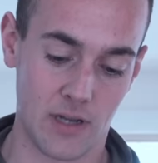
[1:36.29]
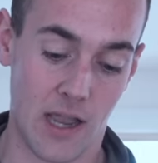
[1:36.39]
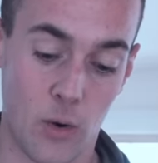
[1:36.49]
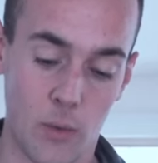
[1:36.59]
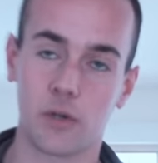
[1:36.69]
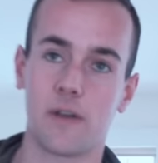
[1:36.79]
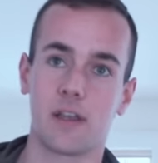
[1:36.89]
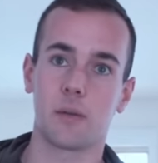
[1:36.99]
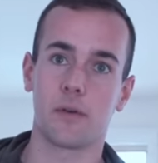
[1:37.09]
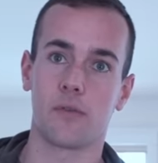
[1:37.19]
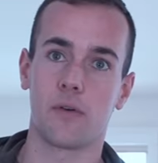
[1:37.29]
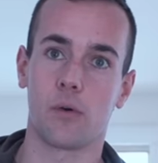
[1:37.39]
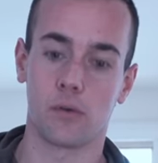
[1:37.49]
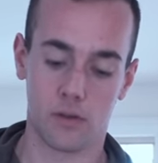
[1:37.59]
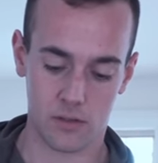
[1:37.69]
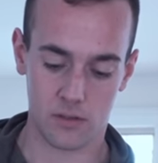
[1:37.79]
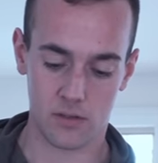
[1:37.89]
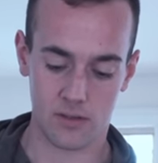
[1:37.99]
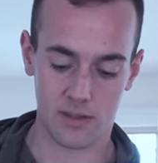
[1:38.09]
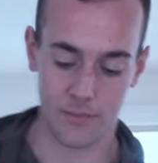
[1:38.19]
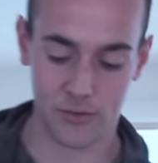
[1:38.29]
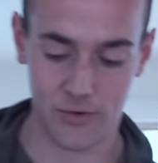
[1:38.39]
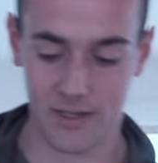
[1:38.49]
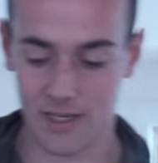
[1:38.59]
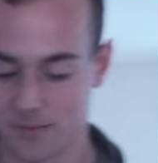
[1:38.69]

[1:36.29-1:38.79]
Oh, I wonder if I can get him on the phone. Let me try to